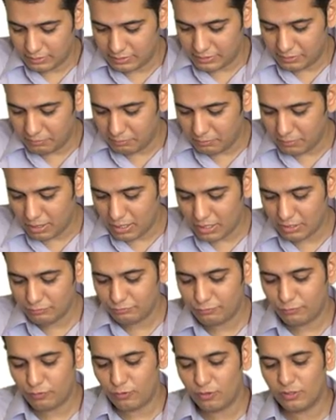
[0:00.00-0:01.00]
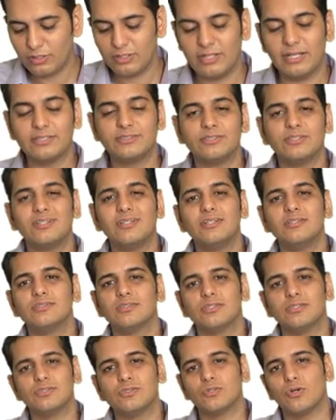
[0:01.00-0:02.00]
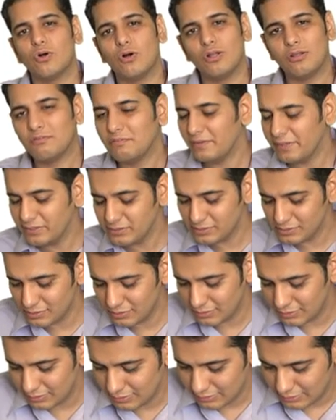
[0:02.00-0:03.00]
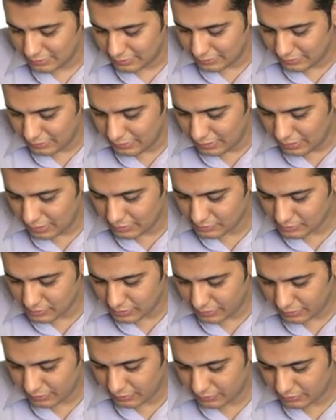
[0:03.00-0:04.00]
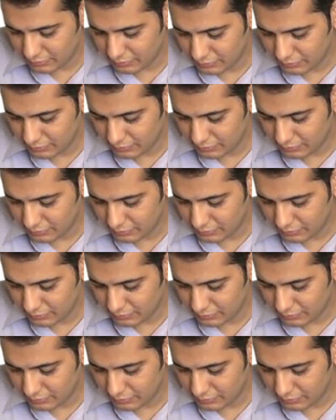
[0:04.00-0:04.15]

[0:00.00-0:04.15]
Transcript: demand for luxuries is always elastic.